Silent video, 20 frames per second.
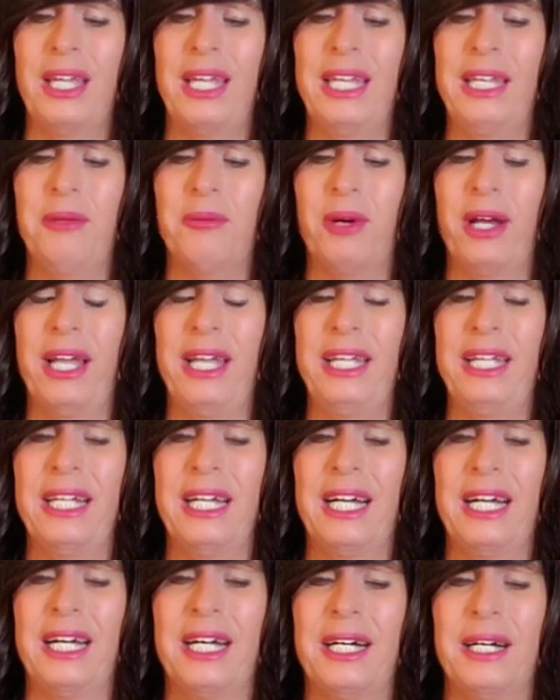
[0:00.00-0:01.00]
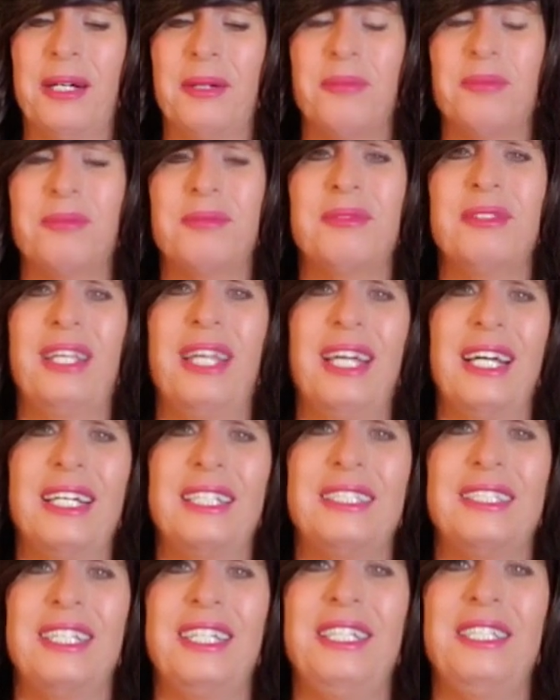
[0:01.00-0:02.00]
Anyway,
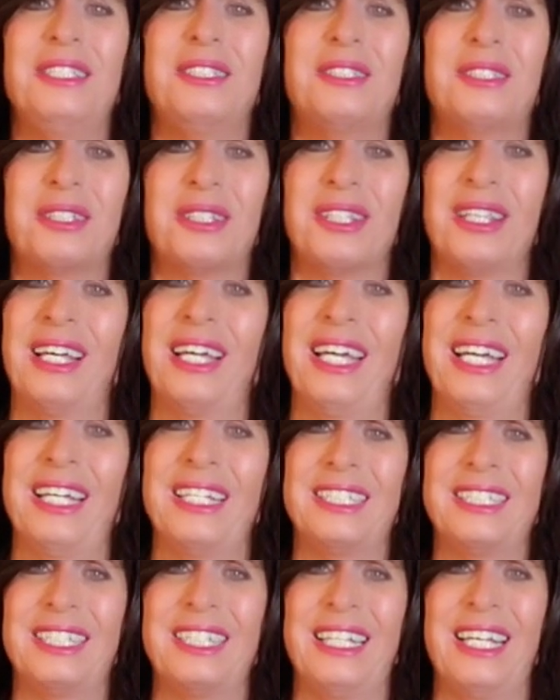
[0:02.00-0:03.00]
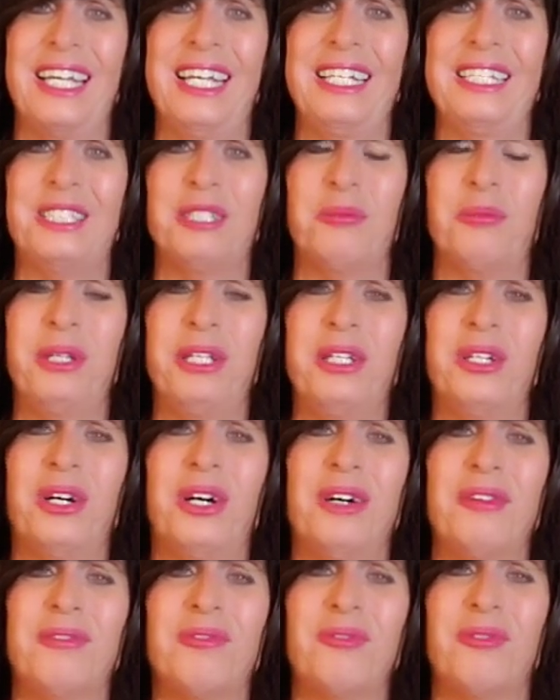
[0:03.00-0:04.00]
yeah, Dee's glad today to be
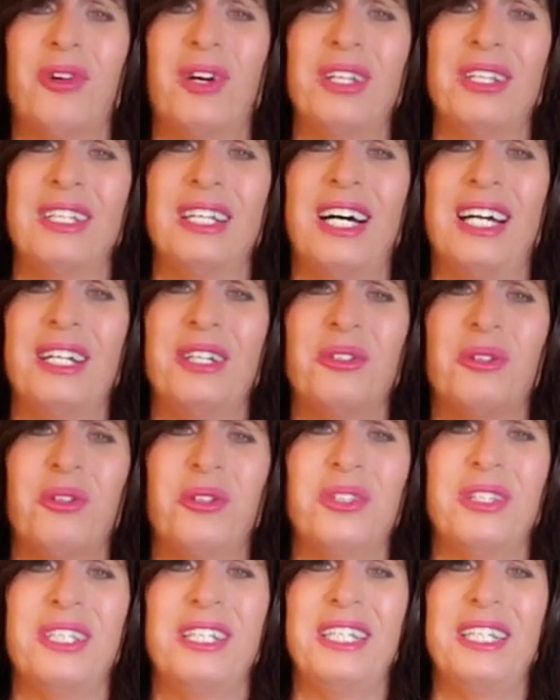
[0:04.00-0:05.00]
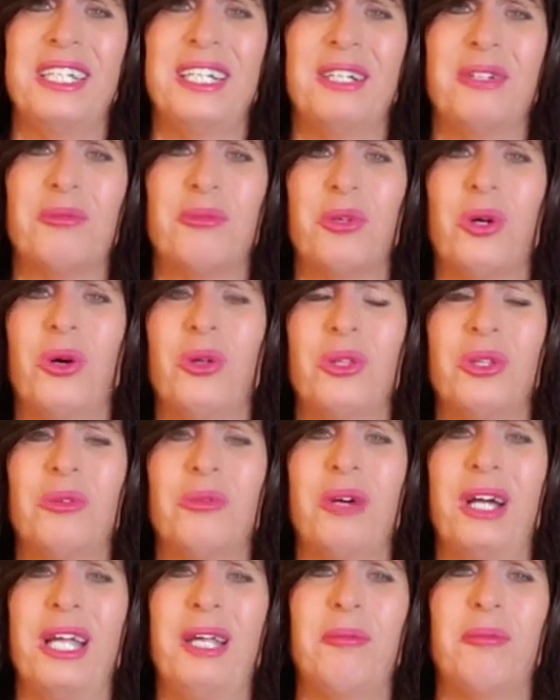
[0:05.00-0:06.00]
off. One night on the
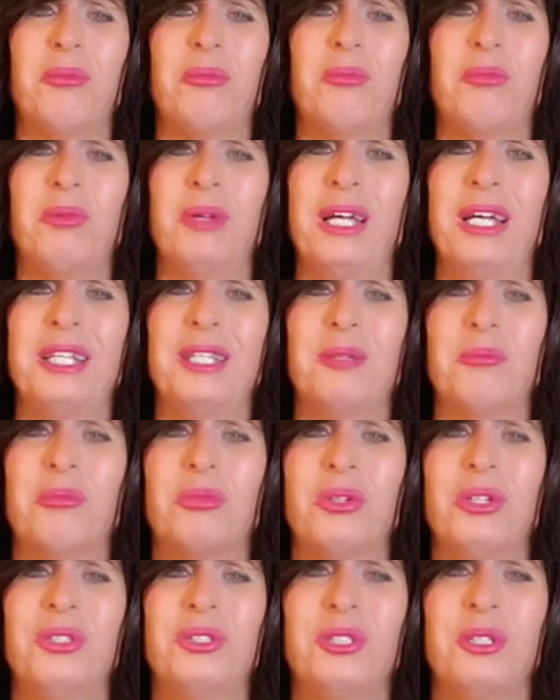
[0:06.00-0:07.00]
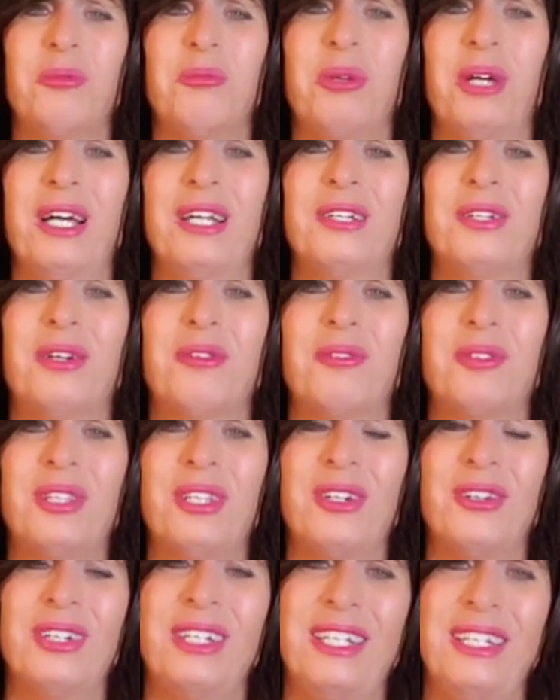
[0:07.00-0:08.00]
rollaway bed, the prison bed over
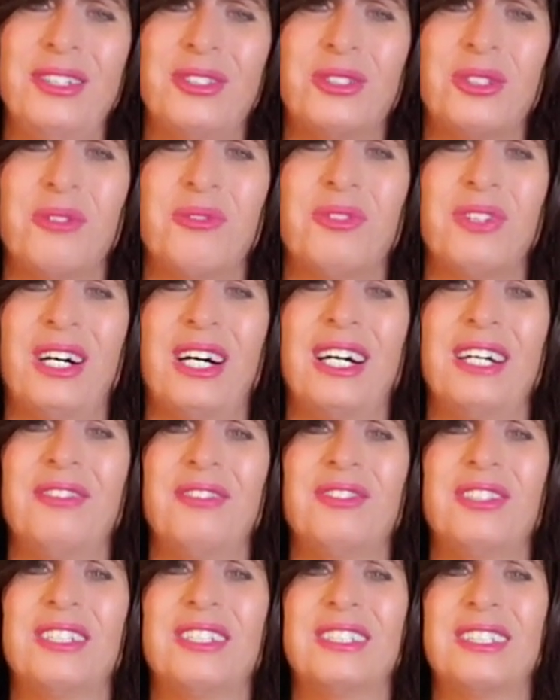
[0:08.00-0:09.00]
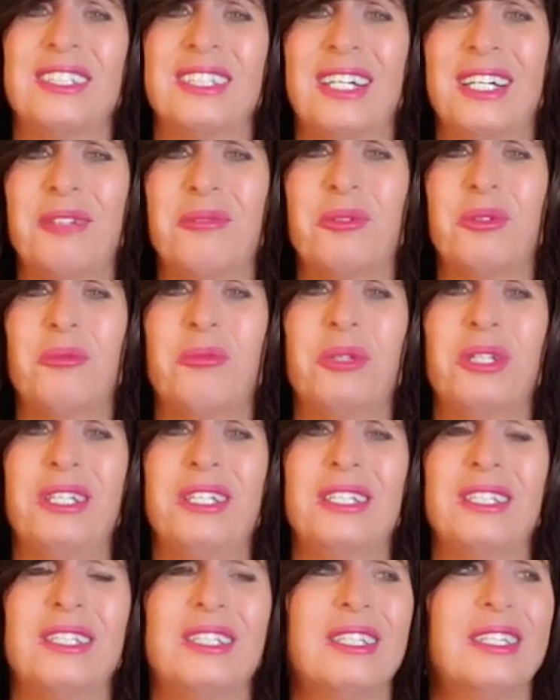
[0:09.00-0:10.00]
there, he survived it. Tonight we'll
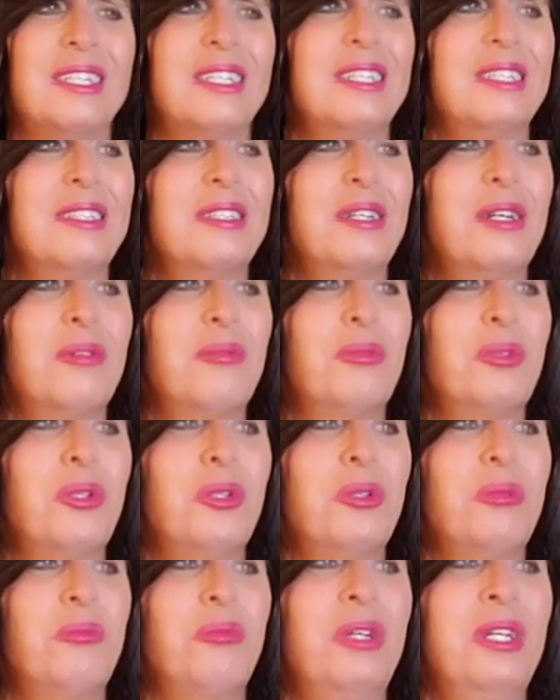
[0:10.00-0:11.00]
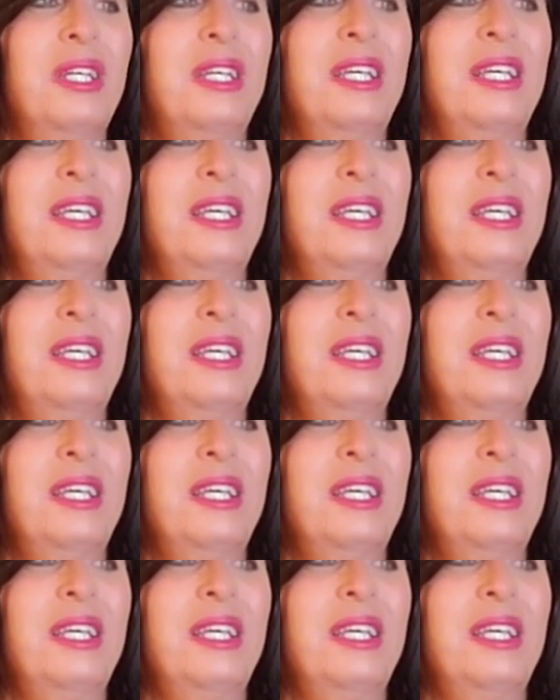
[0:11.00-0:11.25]
be in a room